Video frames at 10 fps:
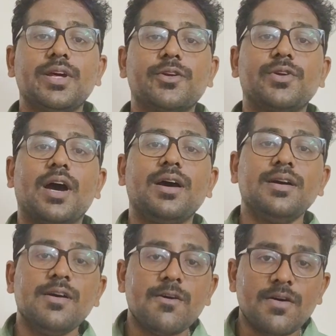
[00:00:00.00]

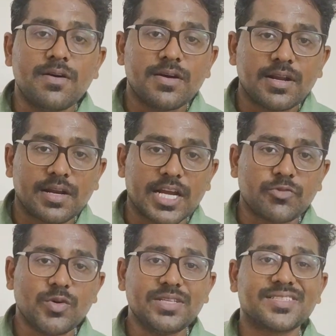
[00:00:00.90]
Neruda
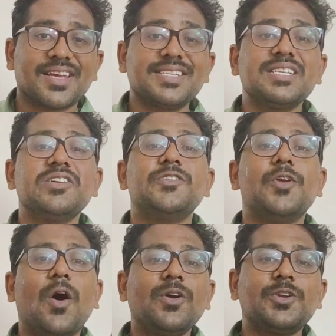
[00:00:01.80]
requests us
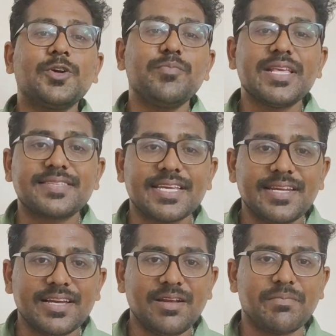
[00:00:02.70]
not to be
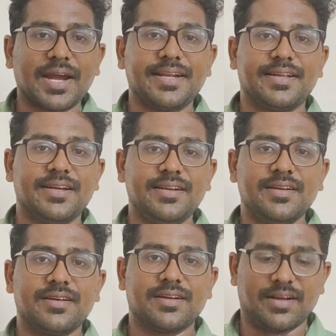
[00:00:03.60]
single
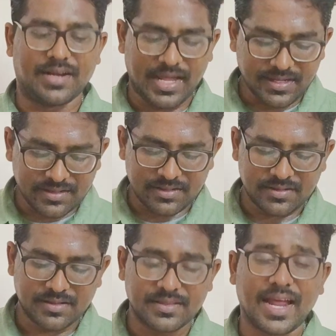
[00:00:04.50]
minded like
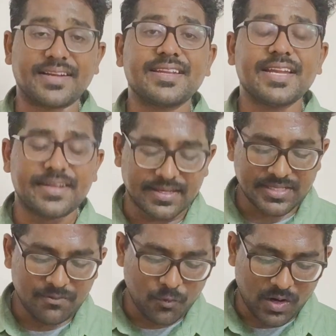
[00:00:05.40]
that. He
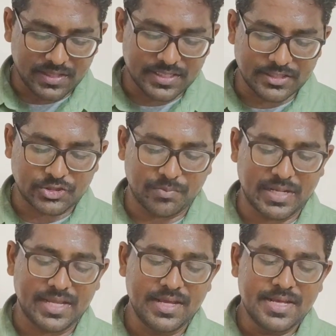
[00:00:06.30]
doesn't want us to
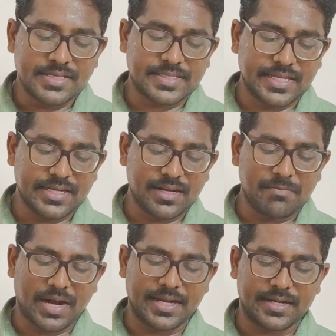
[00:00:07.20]
be single
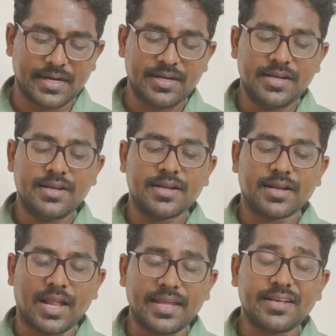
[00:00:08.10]
minded
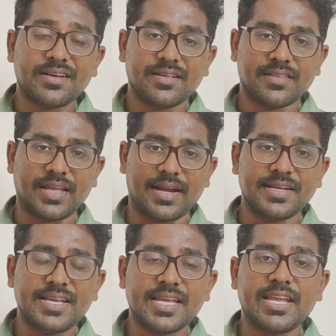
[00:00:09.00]
like
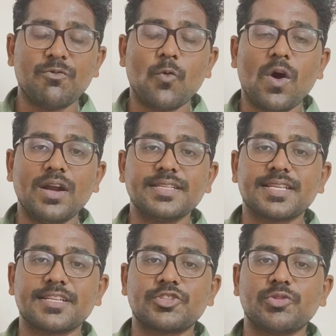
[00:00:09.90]
that. He
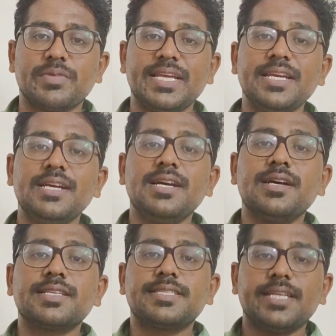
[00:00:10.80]
wants us to be
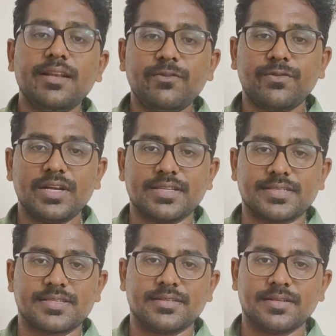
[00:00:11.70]

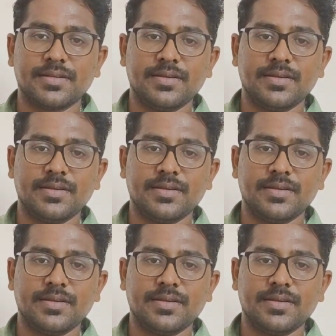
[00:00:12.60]
selfless.